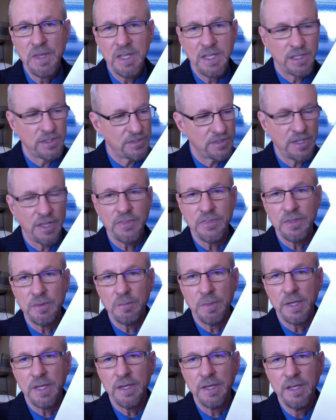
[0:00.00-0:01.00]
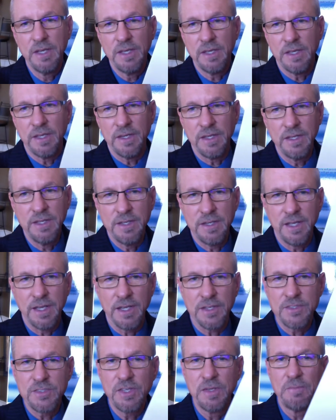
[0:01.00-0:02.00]
It's nothing but an
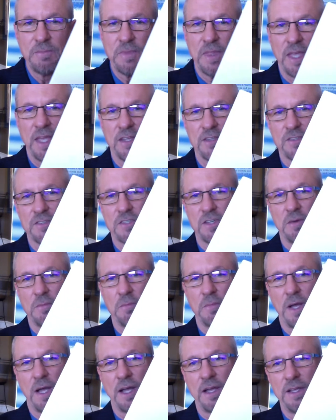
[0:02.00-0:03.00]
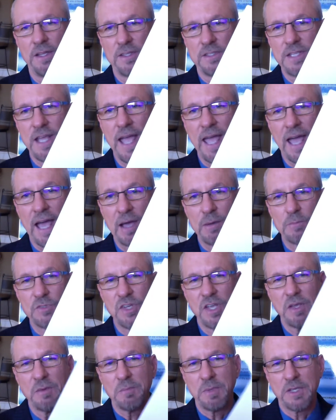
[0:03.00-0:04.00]
index and some
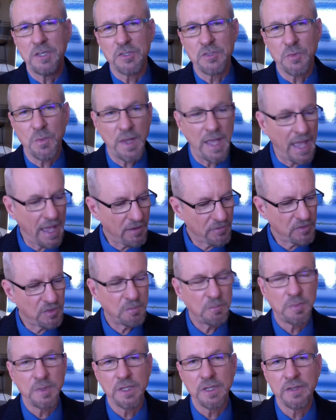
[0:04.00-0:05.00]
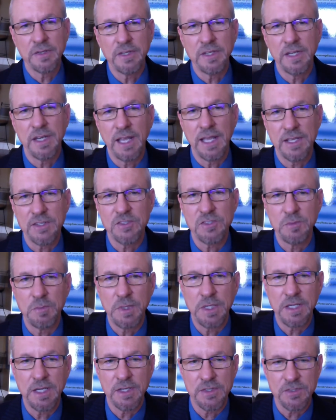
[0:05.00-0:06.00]
tabs, because we have to build it and it has to
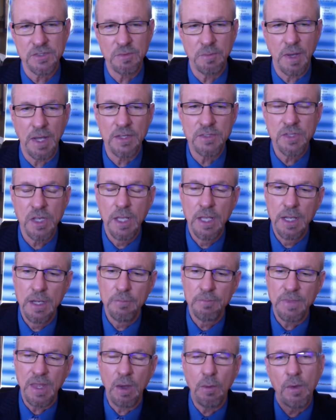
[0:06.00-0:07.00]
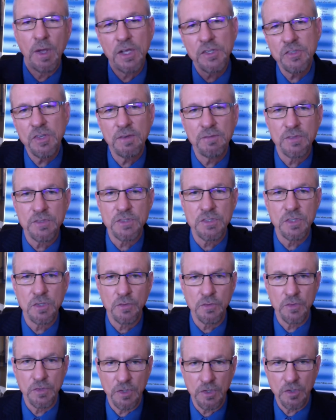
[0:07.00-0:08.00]
be customized. Now we also have the
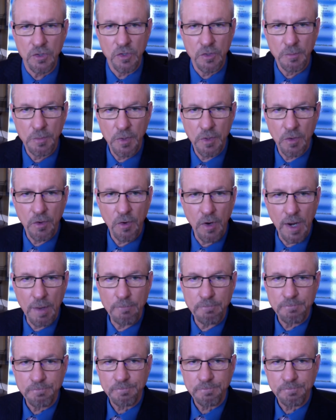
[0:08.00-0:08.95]
silver and gold program.